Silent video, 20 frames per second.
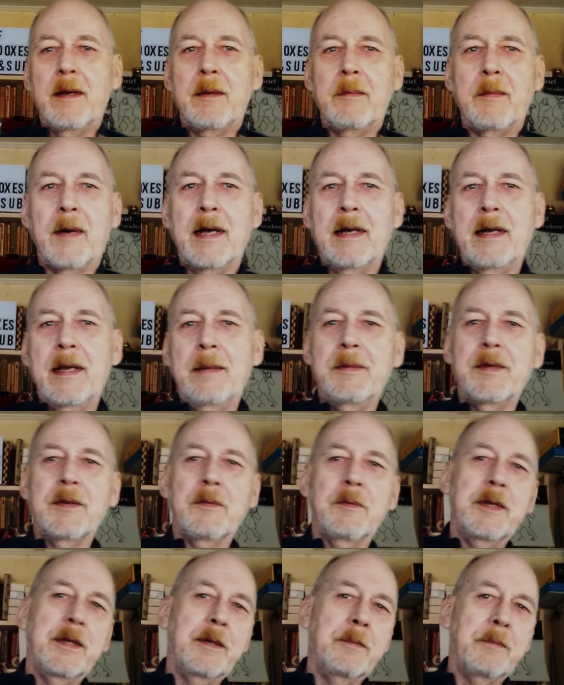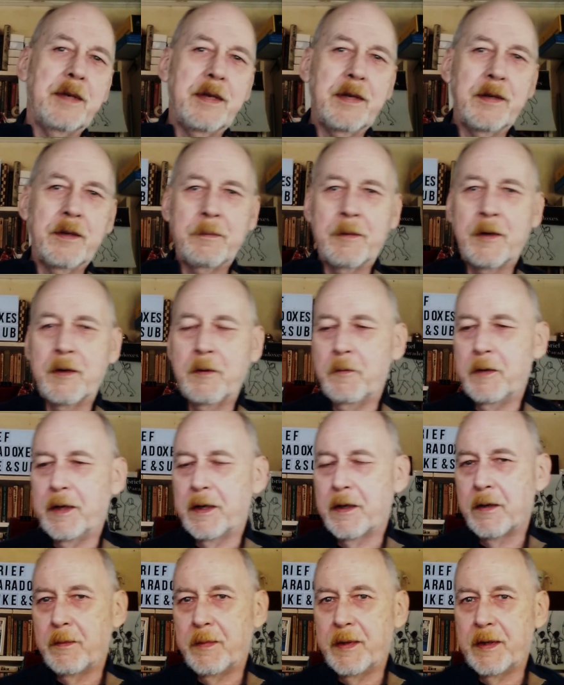My name is William Kilmer,
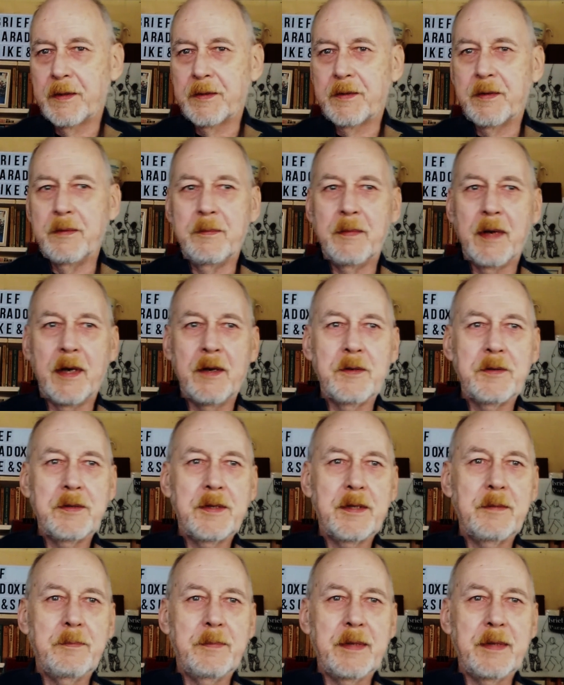Will or Bill to most,